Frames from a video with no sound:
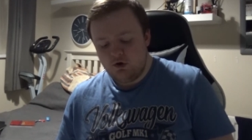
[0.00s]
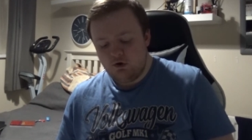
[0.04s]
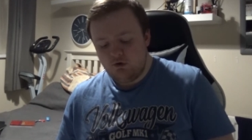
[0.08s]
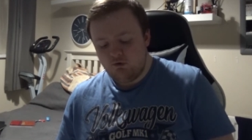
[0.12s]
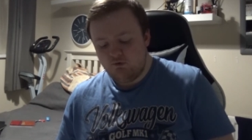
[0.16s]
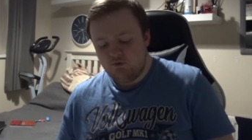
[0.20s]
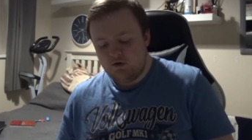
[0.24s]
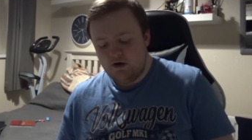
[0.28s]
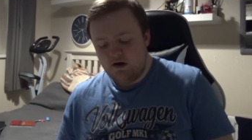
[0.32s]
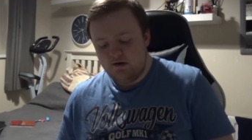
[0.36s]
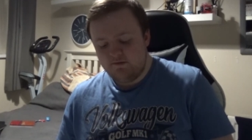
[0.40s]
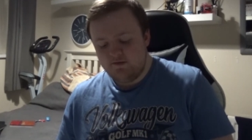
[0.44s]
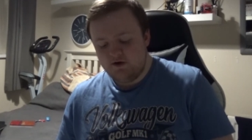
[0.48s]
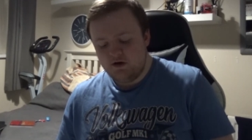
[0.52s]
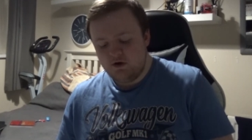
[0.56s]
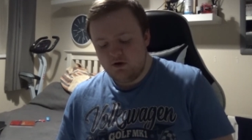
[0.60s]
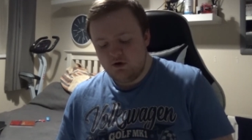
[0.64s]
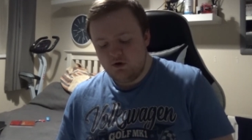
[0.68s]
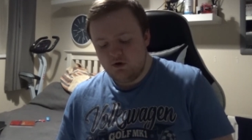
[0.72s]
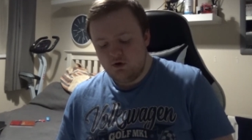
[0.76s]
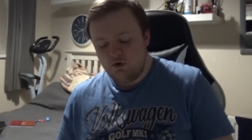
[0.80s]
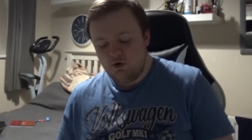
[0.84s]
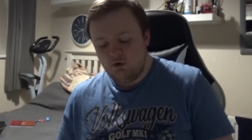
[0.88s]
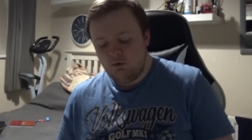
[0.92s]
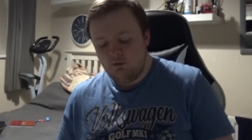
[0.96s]
Rather,
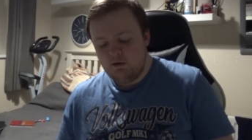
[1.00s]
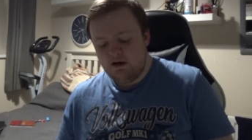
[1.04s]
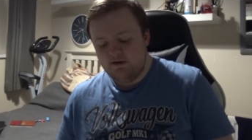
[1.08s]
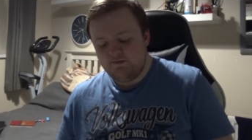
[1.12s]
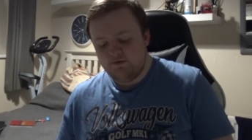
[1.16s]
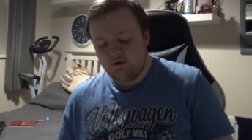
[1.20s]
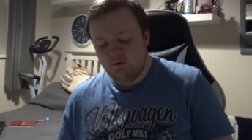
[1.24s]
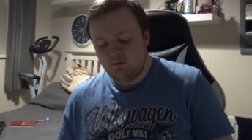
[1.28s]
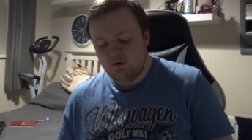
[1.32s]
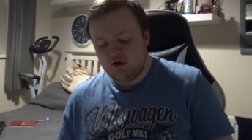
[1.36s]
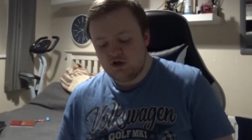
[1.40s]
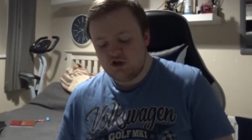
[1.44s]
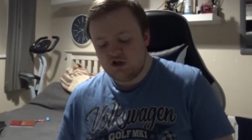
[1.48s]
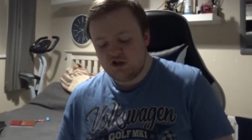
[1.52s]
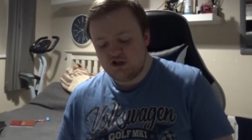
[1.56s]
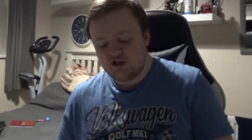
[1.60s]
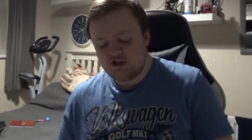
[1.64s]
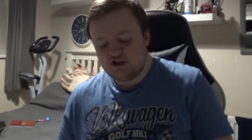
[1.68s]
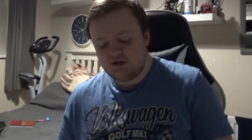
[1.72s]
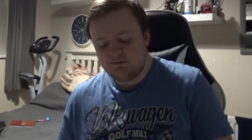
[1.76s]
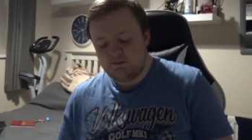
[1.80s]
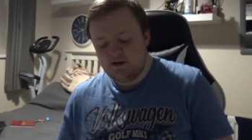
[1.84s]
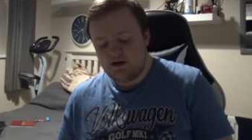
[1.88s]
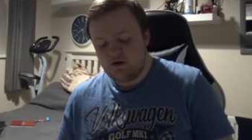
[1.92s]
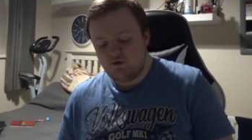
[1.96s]
whoever wishes
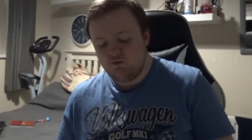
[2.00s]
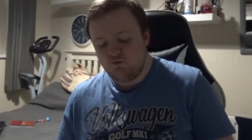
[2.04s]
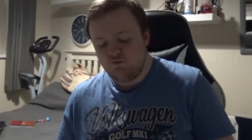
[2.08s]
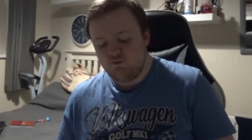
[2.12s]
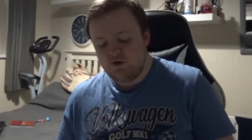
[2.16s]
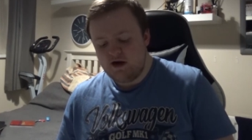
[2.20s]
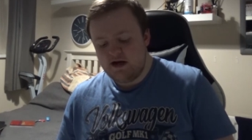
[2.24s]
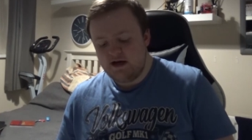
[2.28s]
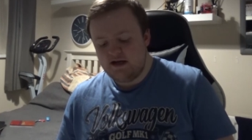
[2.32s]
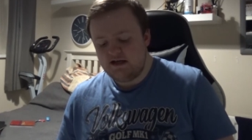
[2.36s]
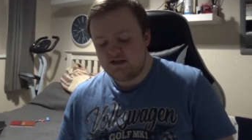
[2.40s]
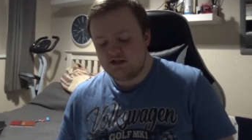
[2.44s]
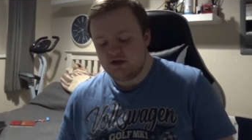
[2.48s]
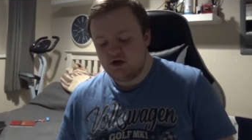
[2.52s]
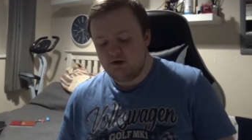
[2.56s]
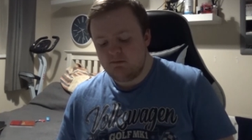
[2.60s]
to be great